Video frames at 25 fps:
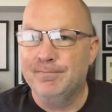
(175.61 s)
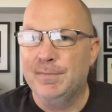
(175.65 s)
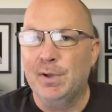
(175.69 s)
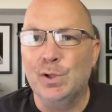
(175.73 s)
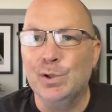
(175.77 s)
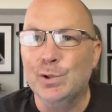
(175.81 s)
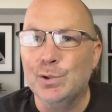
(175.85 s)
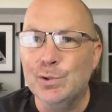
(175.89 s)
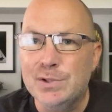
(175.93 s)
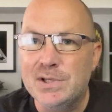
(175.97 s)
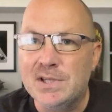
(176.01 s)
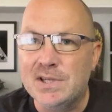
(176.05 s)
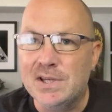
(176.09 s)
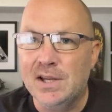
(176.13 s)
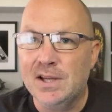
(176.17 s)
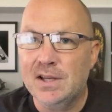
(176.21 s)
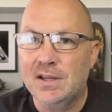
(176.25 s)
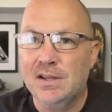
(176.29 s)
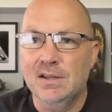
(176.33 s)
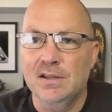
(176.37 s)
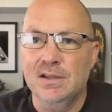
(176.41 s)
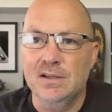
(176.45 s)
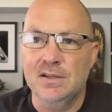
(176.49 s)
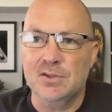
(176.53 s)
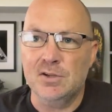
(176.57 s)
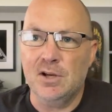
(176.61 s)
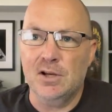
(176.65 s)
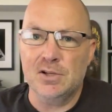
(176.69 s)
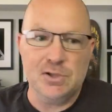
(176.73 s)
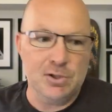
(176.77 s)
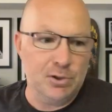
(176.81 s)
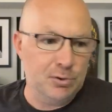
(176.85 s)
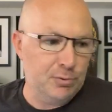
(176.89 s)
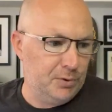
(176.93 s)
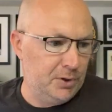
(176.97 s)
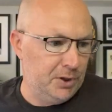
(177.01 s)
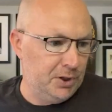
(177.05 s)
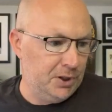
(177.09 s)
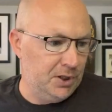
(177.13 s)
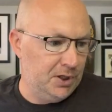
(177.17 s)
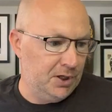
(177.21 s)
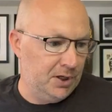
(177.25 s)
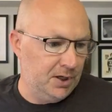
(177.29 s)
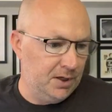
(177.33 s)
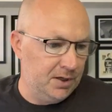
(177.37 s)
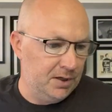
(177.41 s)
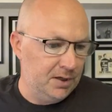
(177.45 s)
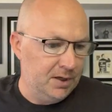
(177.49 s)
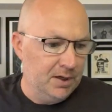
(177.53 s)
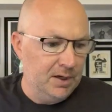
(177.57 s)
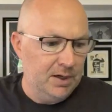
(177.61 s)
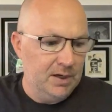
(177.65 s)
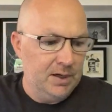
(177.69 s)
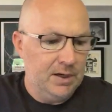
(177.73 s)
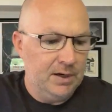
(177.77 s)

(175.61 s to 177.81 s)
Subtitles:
Glue stick is also really good.